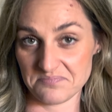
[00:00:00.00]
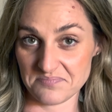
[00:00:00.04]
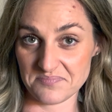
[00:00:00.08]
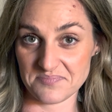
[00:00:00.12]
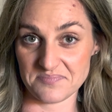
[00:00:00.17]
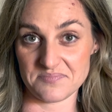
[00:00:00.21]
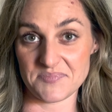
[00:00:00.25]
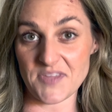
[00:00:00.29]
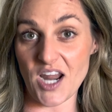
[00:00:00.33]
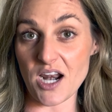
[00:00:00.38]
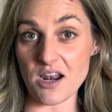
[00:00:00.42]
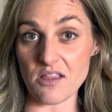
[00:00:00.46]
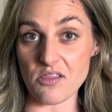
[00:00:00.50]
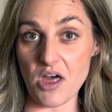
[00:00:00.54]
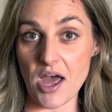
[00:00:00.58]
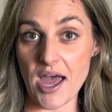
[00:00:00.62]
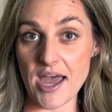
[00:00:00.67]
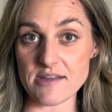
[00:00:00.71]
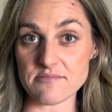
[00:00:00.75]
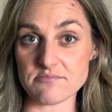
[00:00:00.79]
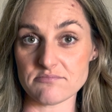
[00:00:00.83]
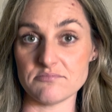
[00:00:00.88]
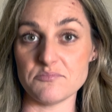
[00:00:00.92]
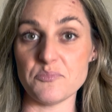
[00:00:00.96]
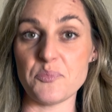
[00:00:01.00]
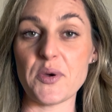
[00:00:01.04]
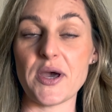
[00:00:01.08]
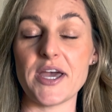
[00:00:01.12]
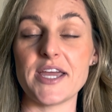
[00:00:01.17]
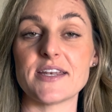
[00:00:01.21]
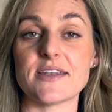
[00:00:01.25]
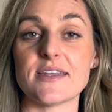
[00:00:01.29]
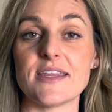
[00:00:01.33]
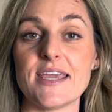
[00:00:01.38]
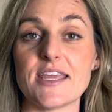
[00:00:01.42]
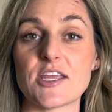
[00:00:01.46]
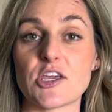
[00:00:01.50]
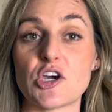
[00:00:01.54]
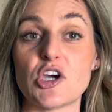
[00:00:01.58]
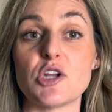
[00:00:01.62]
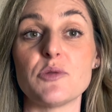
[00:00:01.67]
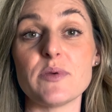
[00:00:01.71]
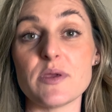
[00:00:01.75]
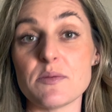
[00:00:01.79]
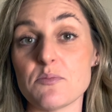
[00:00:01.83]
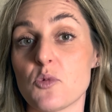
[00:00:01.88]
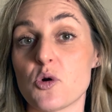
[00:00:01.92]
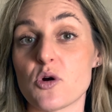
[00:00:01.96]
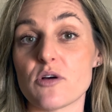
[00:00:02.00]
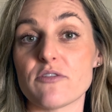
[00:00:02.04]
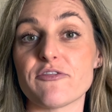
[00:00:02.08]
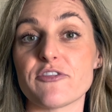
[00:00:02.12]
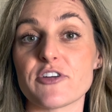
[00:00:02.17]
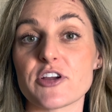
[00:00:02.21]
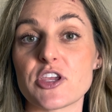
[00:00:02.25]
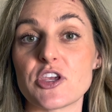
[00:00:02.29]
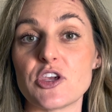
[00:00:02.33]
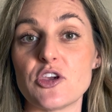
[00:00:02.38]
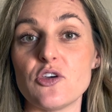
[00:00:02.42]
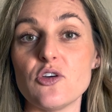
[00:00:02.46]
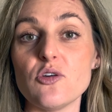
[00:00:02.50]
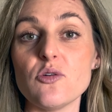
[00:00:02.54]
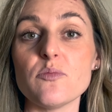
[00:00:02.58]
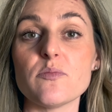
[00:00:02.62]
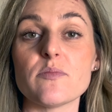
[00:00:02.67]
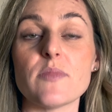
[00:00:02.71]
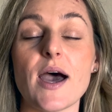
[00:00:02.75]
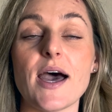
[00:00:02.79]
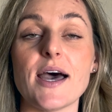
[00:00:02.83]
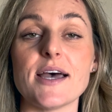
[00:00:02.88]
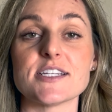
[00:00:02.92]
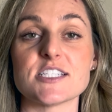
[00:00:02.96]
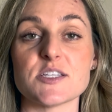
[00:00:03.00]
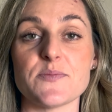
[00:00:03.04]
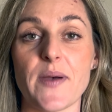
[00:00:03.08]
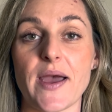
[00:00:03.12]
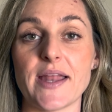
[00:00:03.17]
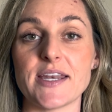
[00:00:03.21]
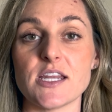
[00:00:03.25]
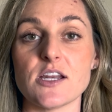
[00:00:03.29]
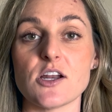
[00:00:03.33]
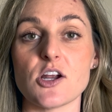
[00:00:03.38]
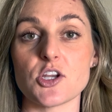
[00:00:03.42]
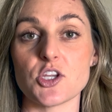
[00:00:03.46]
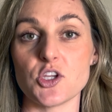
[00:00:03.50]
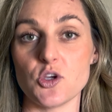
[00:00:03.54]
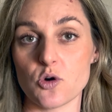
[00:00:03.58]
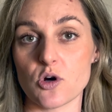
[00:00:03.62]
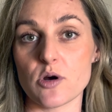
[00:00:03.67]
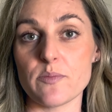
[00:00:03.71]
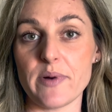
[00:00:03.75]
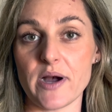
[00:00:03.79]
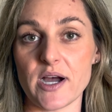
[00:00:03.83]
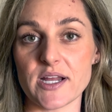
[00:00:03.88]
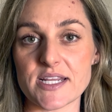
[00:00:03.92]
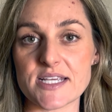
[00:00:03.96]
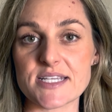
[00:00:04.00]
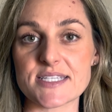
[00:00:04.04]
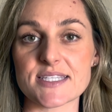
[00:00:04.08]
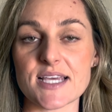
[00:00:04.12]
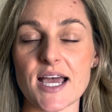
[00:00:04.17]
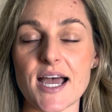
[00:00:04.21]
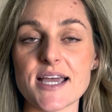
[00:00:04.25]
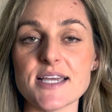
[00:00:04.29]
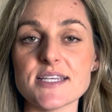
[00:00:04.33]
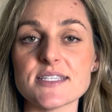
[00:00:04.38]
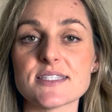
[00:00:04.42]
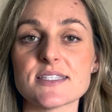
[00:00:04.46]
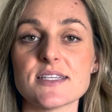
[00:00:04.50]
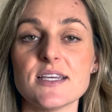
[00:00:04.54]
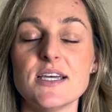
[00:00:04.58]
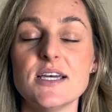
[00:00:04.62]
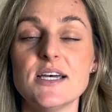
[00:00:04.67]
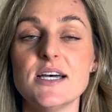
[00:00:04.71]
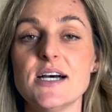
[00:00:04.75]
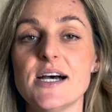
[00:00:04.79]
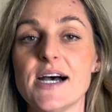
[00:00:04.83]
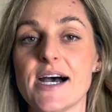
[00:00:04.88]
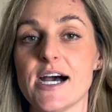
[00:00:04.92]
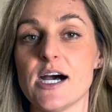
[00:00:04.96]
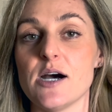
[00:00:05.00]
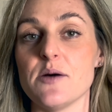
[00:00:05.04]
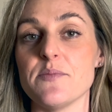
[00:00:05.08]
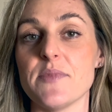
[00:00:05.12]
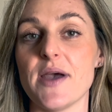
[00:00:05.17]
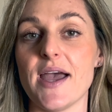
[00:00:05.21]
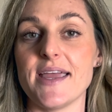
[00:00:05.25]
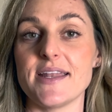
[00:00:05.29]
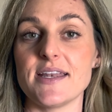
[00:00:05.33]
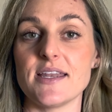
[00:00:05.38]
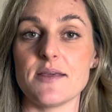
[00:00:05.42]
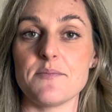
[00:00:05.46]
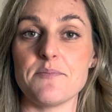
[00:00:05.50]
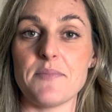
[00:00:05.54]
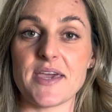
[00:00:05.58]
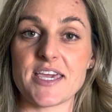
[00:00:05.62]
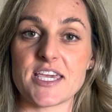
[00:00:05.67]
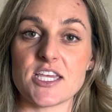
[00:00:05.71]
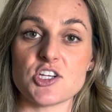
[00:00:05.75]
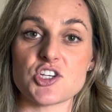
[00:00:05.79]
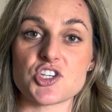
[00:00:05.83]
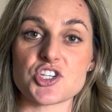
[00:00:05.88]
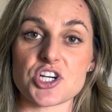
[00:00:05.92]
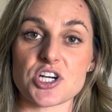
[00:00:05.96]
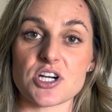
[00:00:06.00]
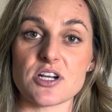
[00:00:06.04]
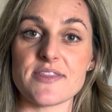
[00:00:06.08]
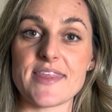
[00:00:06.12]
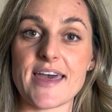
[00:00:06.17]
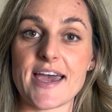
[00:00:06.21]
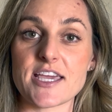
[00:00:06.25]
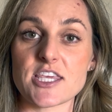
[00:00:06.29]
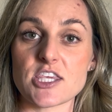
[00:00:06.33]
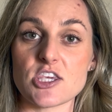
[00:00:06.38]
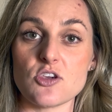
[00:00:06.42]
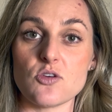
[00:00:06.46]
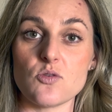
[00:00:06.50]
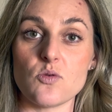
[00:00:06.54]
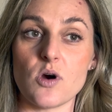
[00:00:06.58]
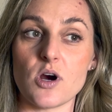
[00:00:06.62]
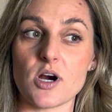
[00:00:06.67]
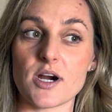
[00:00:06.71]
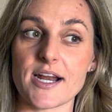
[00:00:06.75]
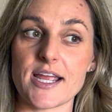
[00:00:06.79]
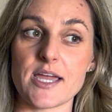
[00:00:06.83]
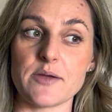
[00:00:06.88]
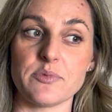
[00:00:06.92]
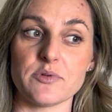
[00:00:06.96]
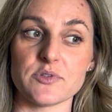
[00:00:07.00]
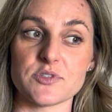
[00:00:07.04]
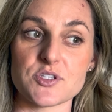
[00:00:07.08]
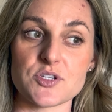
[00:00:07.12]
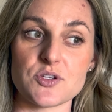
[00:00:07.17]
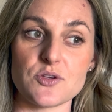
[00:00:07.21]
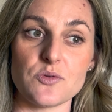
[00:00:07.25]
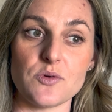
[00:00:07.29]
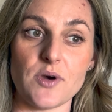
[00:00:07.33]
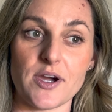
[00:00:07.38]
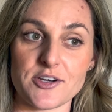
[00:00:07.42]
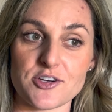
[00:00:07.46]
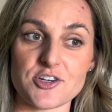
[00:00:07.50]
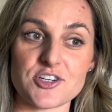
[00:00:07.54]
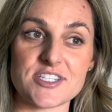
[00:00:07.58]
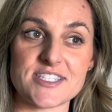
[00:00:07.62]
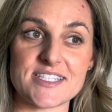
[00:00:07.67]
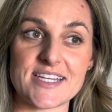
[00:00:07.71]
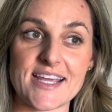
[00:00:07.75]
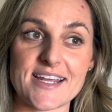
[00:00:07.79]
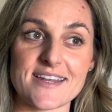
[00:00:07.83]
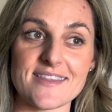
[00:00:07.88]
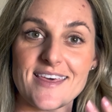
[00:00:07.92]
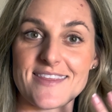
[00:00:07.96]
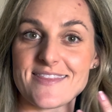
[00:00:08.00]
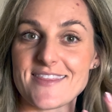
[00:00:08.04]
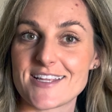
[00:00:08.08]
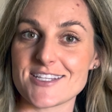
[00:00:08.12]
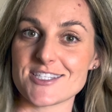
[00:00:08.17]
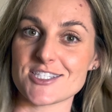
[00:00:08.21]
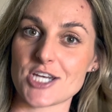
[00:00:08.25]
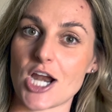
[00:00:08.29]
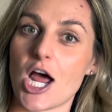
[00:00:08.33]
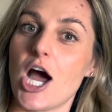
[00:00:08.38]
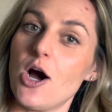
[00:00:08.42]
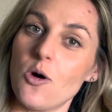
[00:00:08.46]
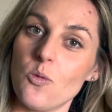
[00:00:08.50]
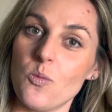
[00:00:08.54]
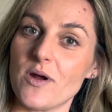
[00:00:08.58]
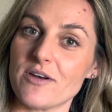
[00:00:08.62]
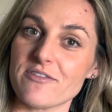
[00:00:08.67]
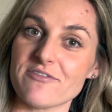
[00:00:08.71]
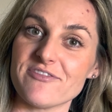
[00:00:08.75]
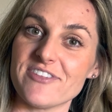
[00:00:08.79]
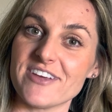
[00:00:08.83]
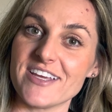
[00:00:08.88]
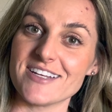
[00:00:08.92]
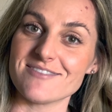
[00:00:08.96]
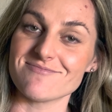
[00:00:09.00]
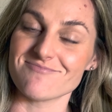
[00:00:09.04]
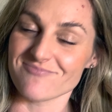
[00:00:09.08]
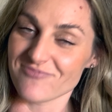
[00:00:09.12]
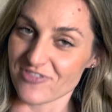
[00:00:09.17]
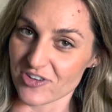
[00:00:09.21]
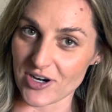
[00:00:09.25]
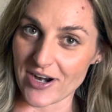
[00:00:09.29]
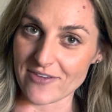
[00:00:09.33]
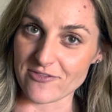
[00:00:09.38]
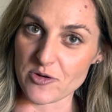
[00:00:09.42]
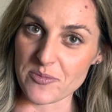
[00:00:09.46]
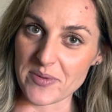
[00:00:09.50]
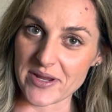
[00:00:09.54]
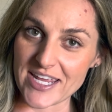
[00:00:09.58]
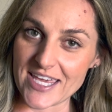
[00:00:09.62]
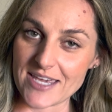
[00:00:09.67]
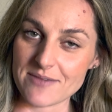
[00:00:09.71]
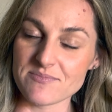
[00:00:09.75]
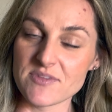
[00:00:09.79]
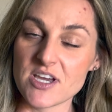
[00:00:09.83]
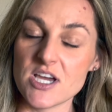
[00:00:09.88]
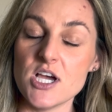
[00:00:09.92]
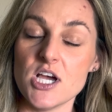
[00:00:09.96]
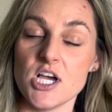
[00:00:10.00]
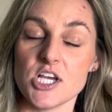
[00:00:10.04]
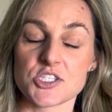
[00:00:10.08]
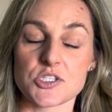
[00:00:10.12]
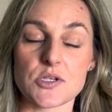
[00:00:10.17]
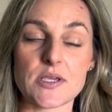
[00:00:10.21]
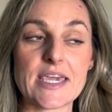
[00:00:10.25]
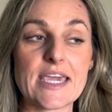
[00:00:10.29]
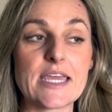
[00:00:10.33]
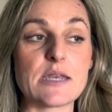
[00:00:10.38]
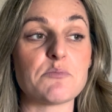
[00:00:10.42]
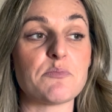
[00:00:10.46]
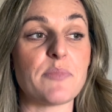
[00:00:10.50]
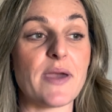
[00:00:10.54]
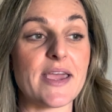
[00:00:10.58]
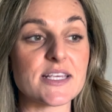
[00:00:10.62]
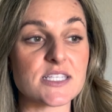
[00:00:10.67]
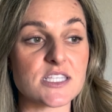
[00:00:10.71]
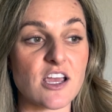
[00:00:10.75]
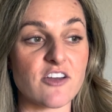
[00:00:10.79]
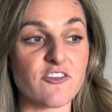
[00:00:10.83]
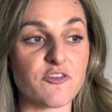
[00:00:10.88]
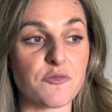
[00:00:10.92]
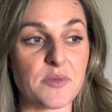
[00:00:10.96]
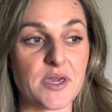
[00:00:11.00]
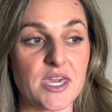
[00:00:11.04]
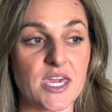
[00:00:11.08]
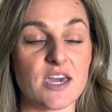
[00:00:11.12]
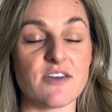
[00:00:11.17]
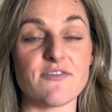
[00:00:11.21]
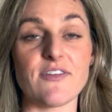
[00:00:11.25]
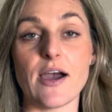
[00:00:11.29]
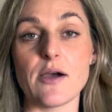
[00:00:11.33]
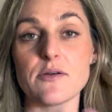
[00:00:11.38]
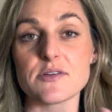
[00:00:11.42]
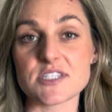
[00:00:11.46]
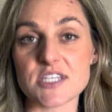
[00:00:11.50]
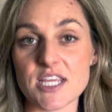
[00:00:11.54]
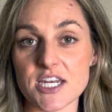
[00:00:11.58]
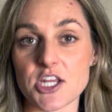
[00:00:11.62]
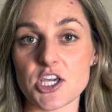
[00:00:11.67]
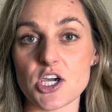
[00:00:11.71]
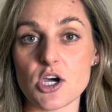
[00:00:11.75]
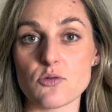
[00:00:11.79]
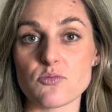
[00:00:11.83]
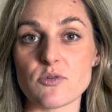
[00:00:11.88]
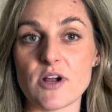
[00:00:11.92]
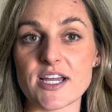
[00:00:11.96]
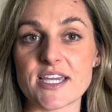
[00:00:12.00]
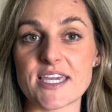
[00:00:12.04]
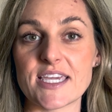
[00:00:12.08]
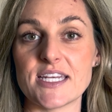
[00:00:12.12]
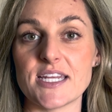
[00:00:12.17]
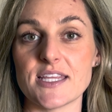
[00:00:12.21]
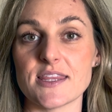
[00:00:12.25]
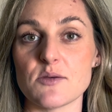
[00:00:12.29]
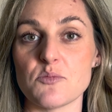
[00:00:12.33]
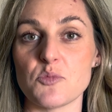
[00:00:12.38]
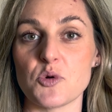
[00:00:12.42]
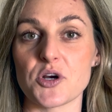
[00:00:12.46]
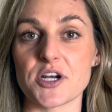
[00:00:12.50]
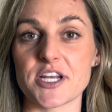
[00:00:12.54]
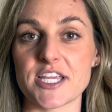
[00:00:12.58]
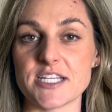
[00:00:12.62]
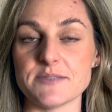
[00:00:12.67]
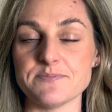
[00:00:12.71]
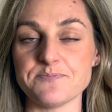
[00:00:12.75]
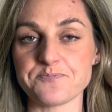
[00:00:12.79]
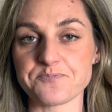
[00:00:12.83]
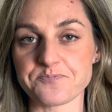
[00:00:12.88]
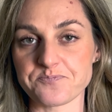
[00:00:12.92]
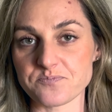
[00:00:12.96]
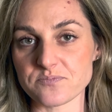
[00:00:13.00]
Not a lot, but it could be more for you depending on your body size, and making sure that you are able to understand that that's not a one fit for everybody. So again, based off me, if I was gonna go rucking in the morning